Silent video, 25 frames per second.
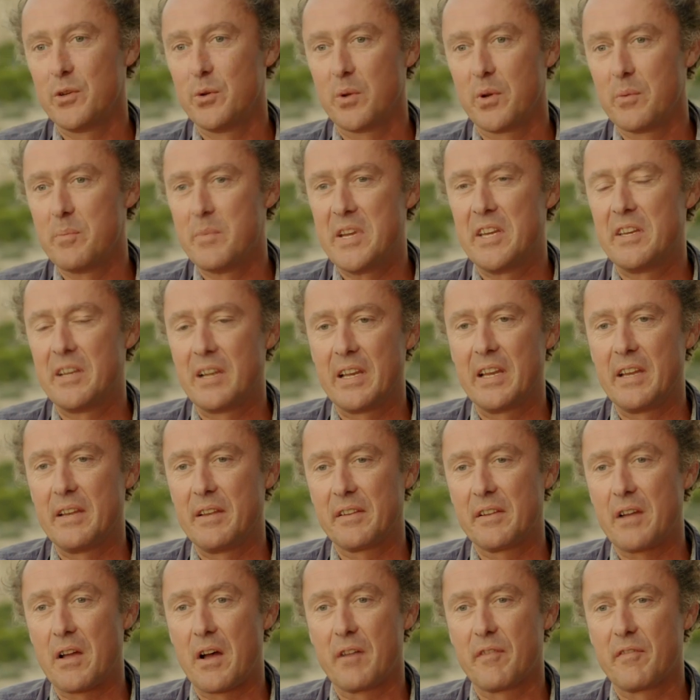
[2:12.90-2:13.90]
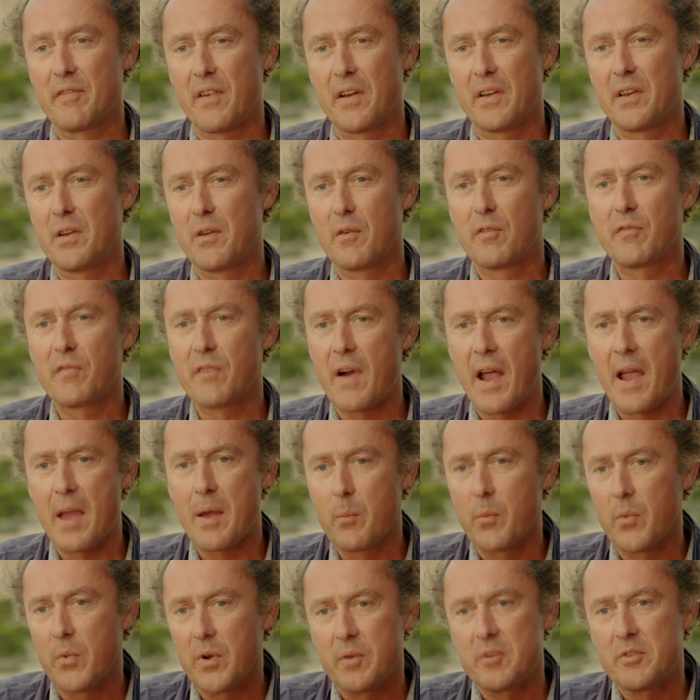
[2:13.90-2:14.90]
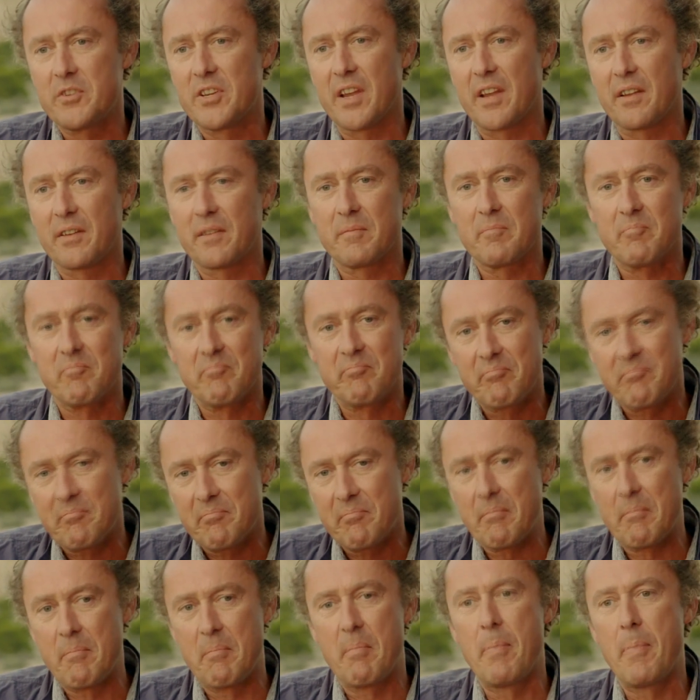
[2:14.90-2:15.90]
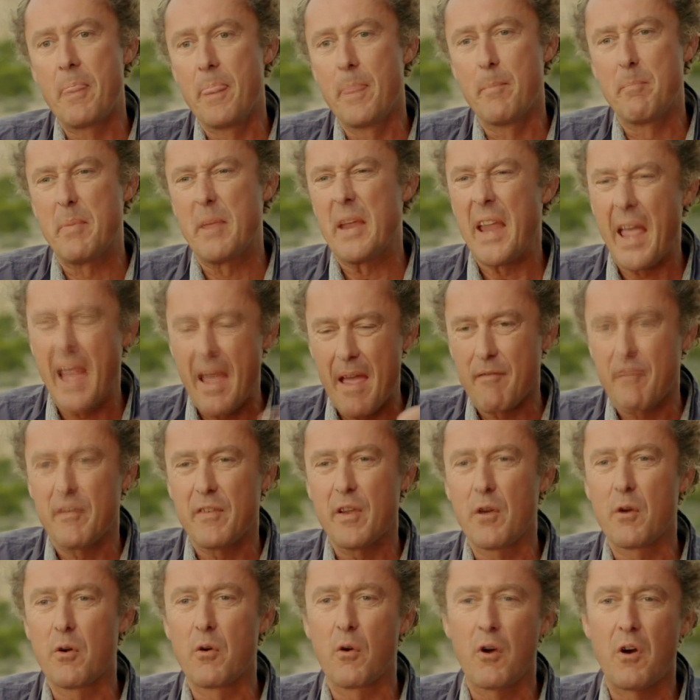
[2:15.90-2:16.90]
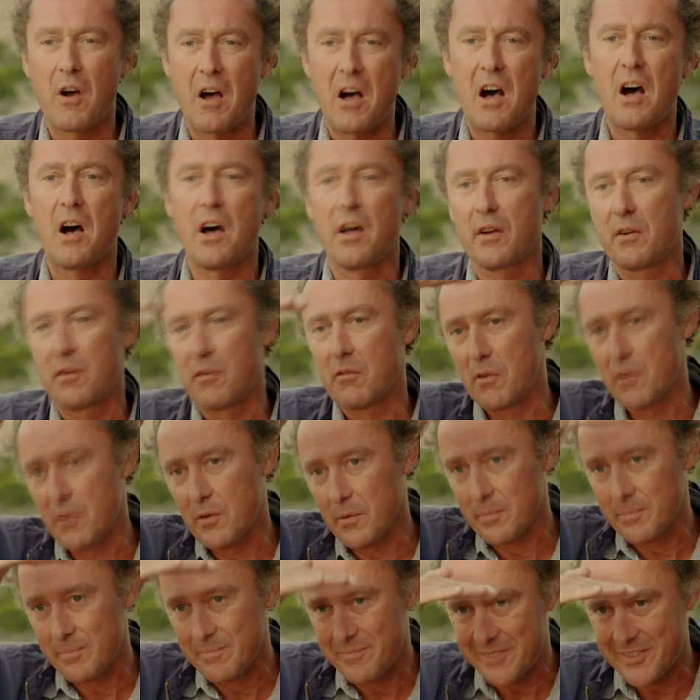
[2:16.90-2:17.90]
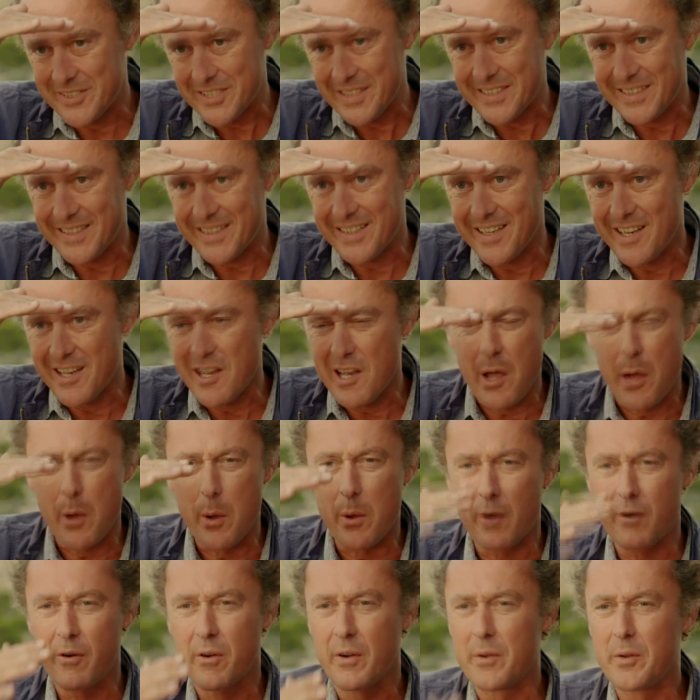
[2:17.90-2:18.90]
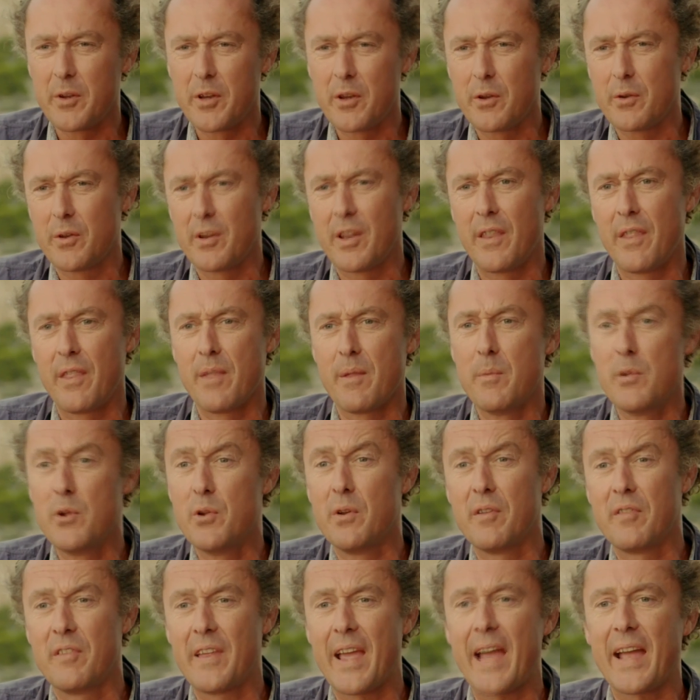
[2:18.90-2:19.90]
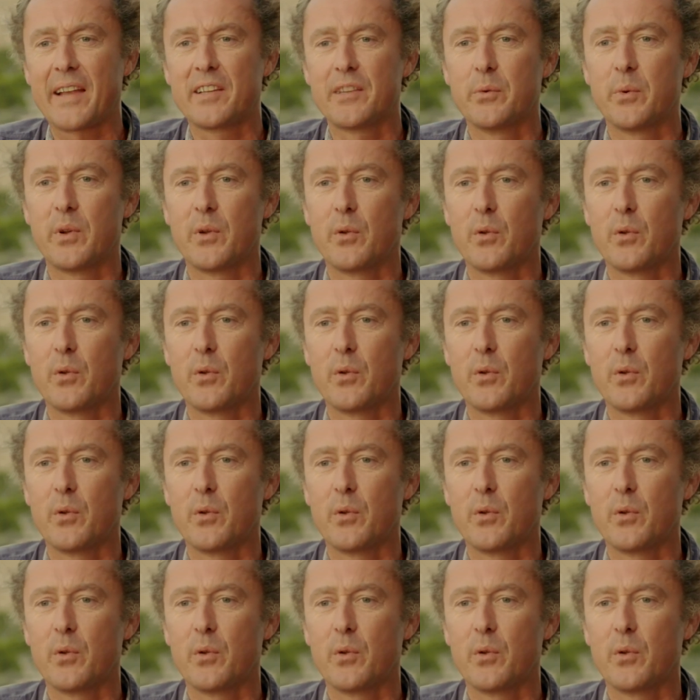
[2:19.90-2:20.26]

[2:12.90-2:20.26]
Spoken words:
You would immediately start finding your frame would just be heavier or harder or lower, or, you know, the mood of the actor